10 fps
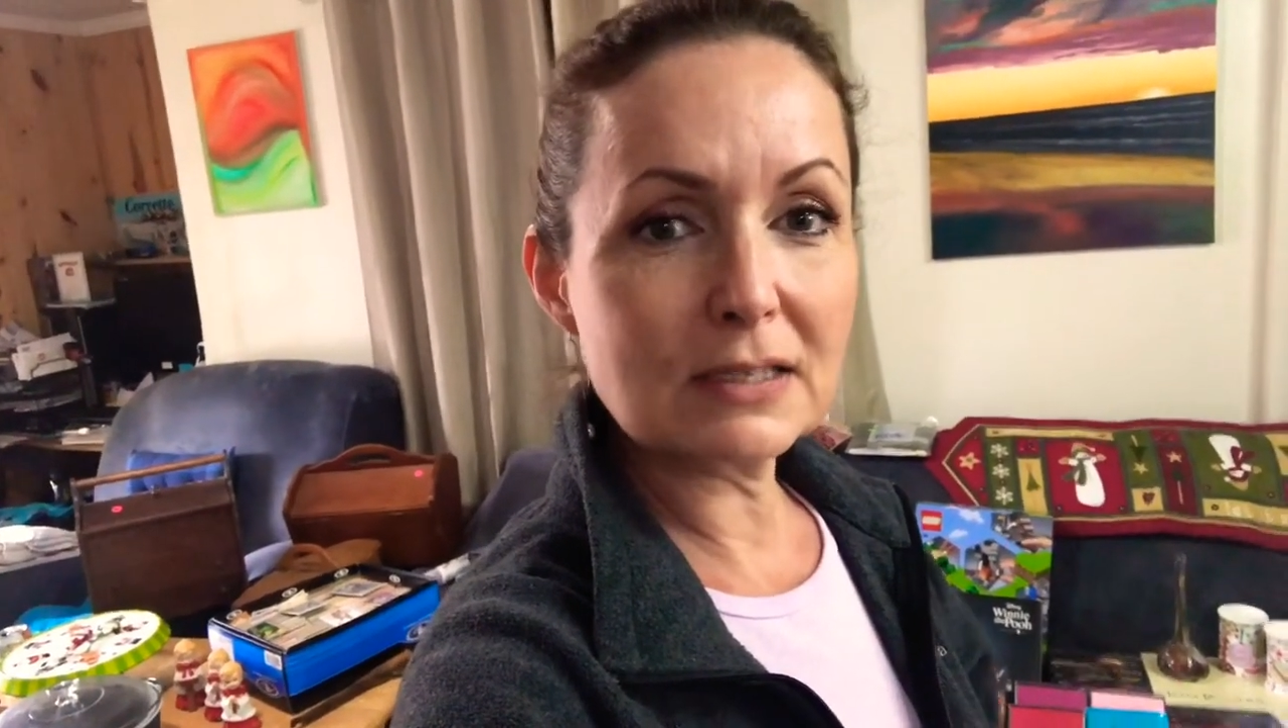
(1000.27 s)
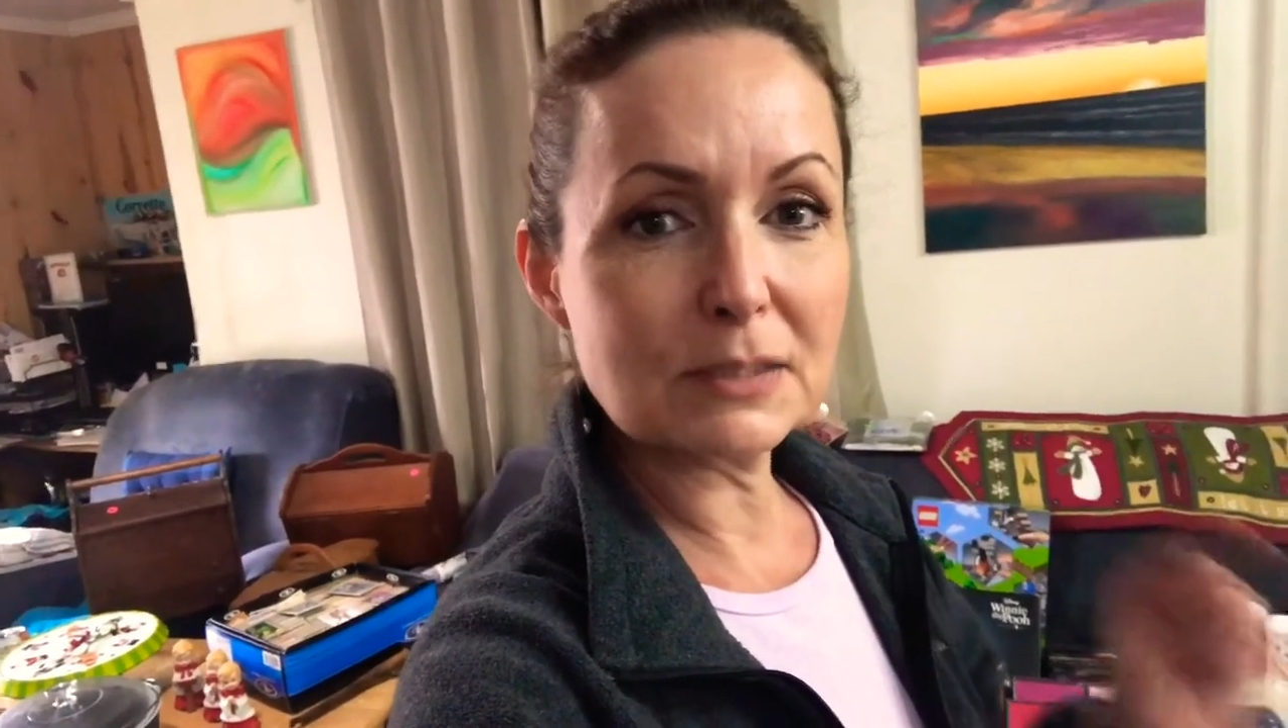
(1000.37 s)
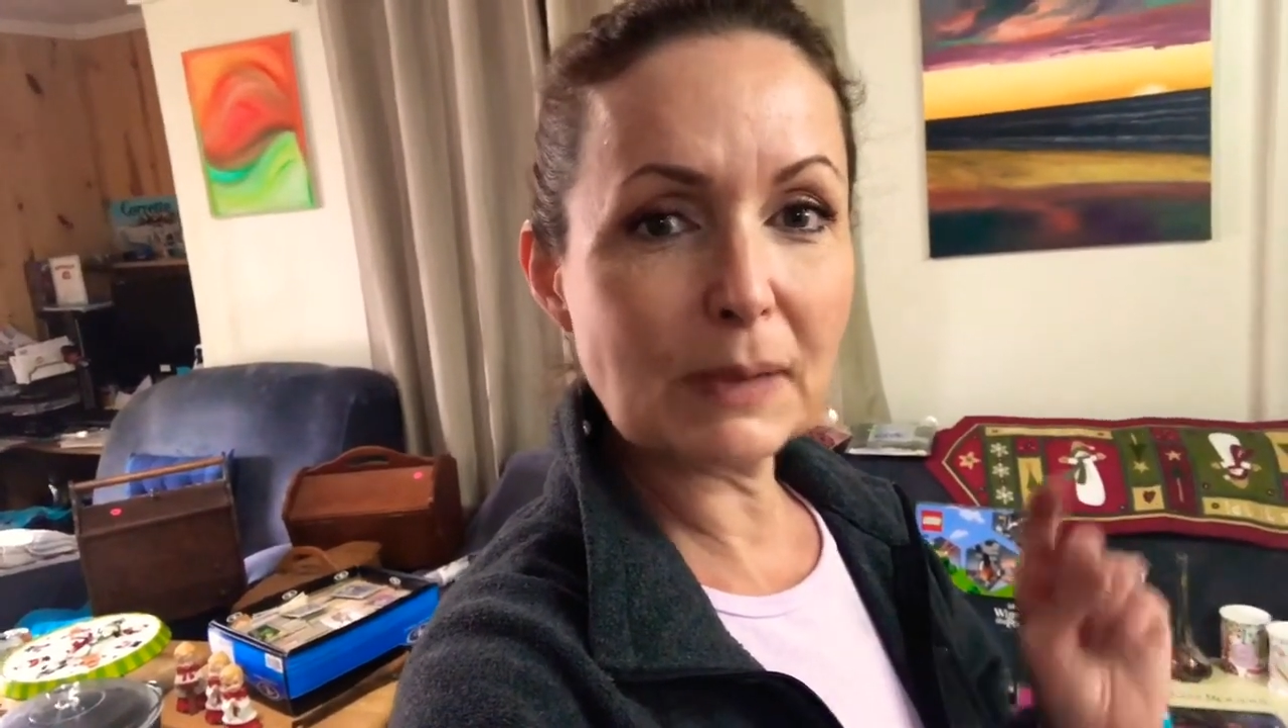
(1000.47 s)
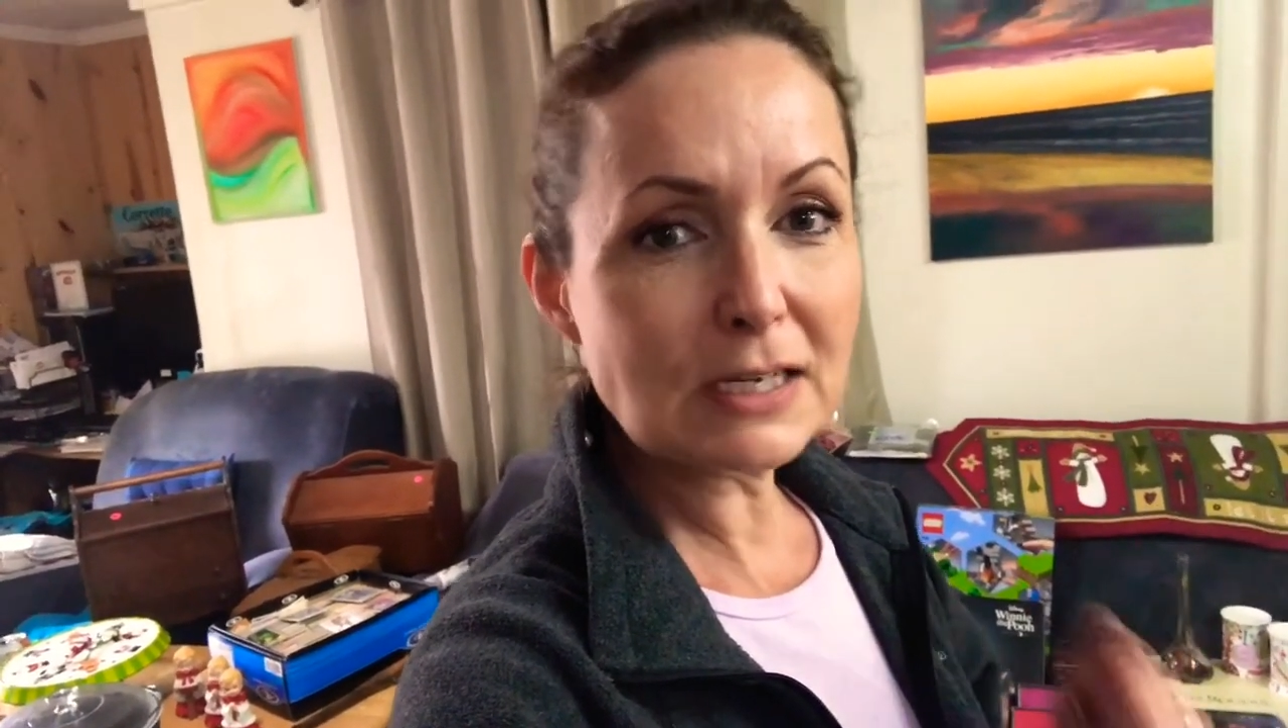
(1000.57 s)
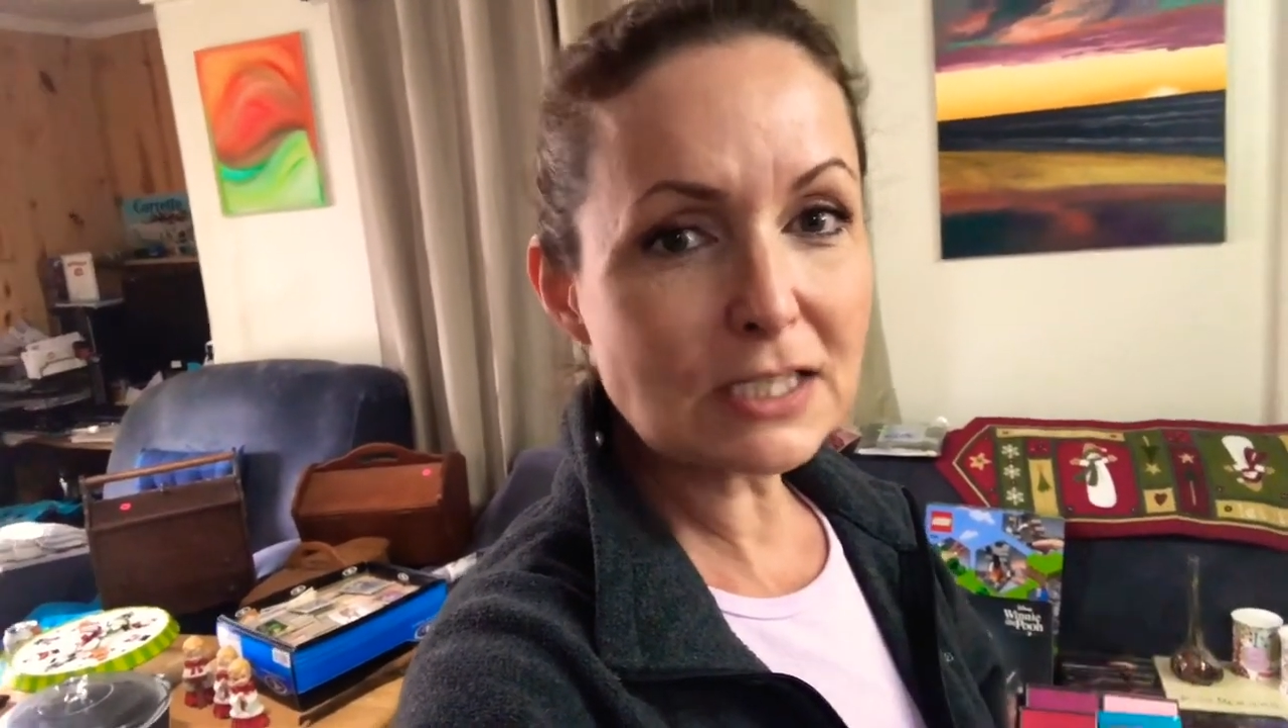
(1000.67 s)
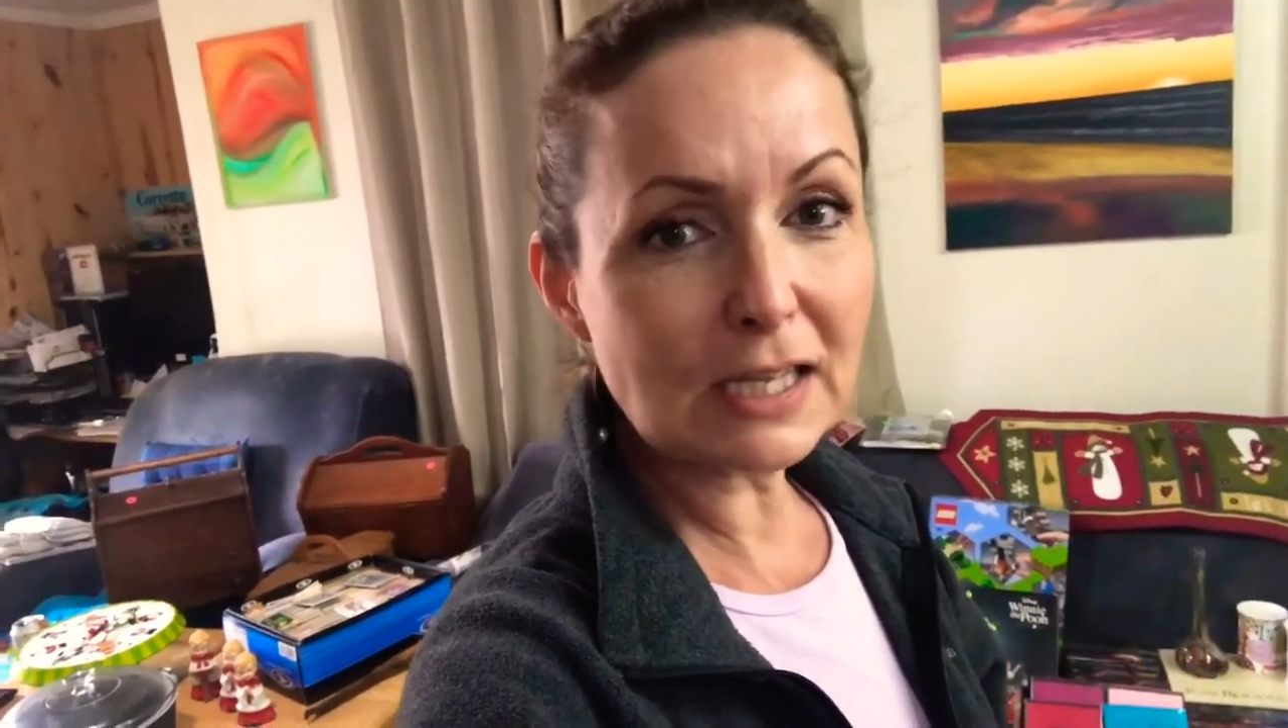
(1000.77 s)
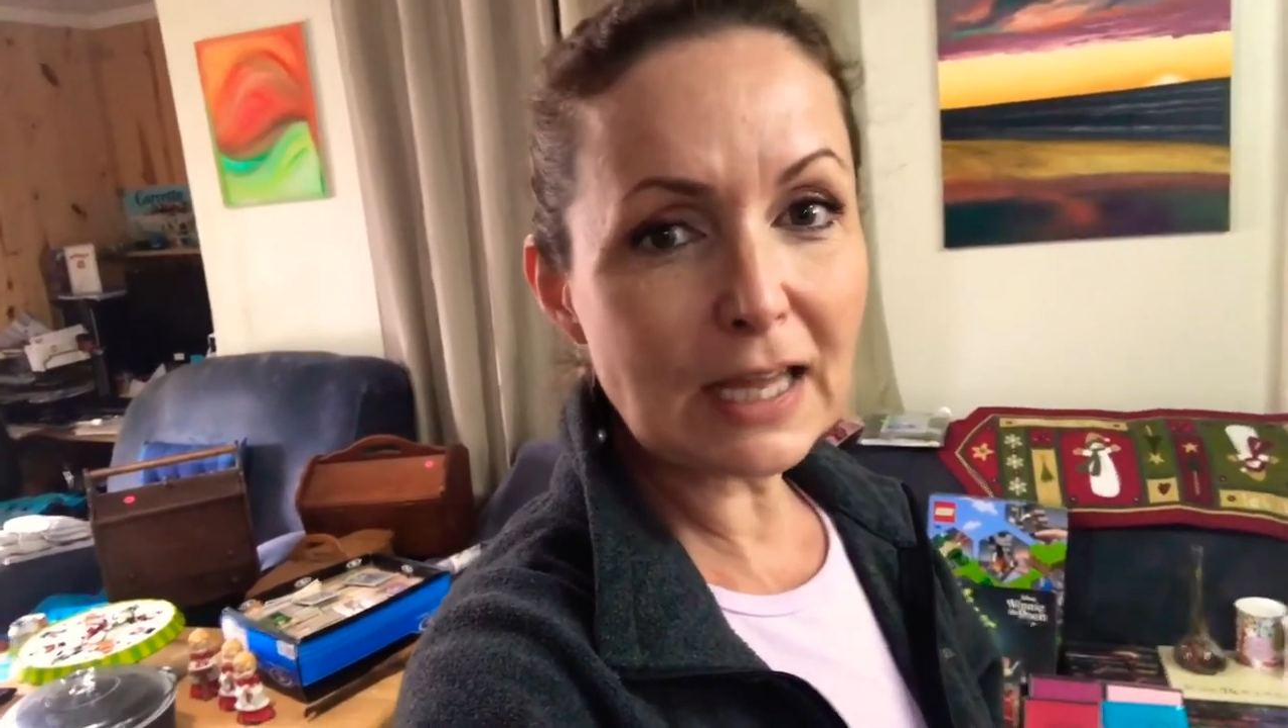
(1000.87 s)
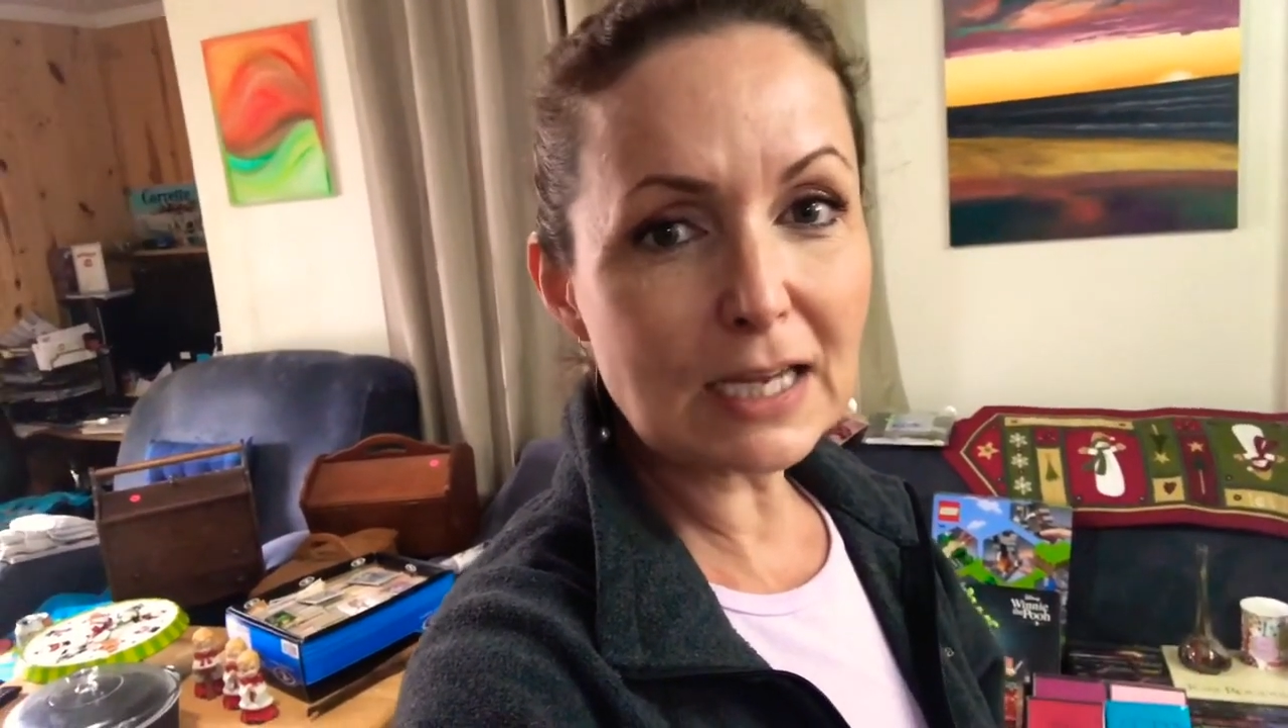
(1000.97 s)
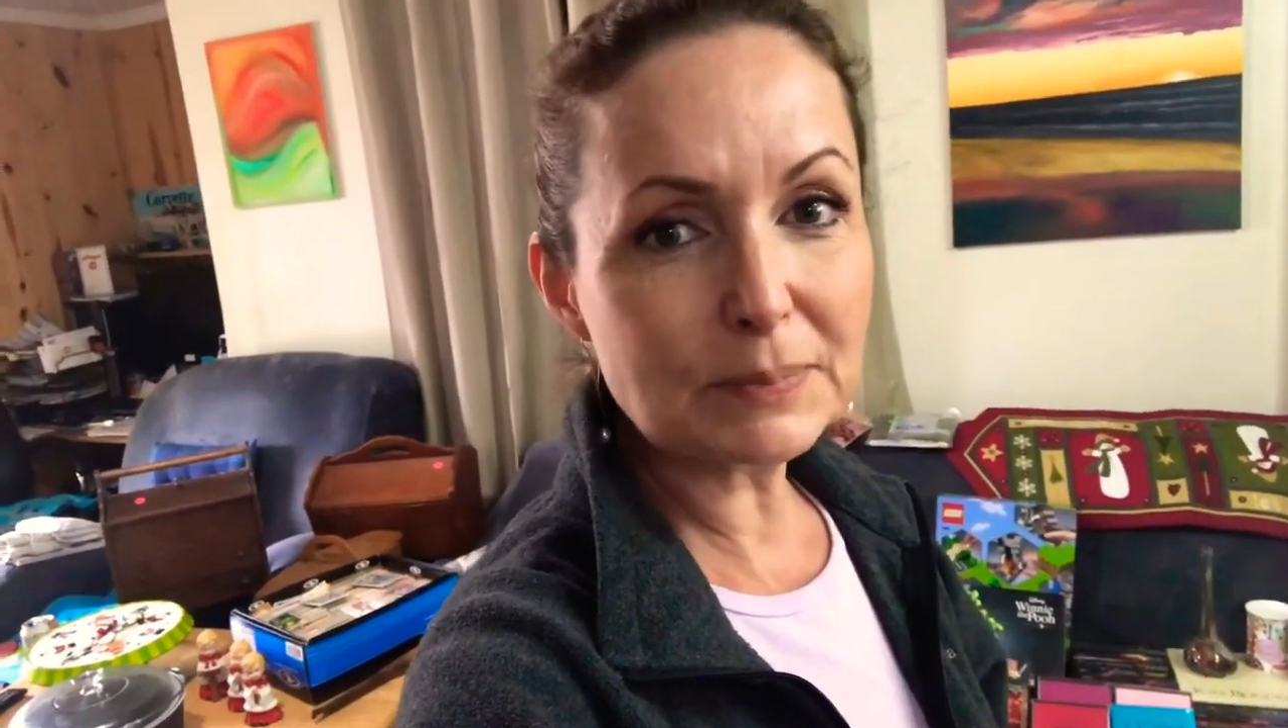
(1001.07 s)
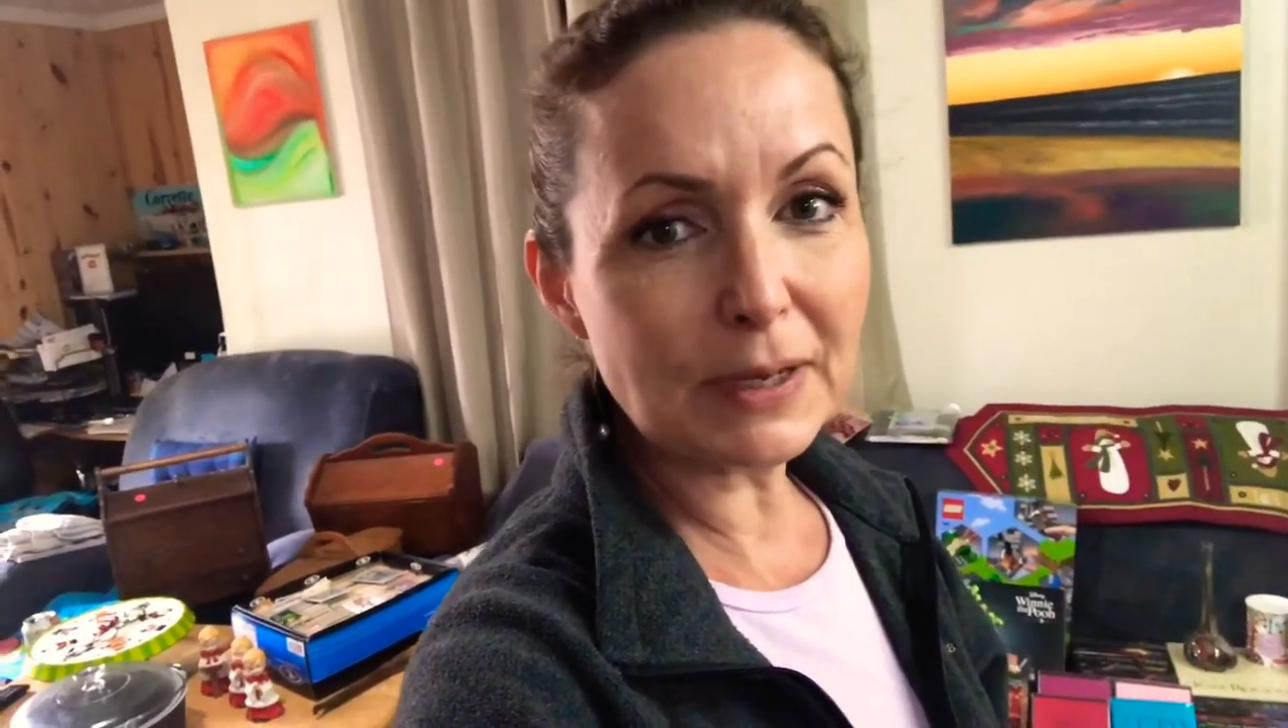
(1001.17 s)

Smash that like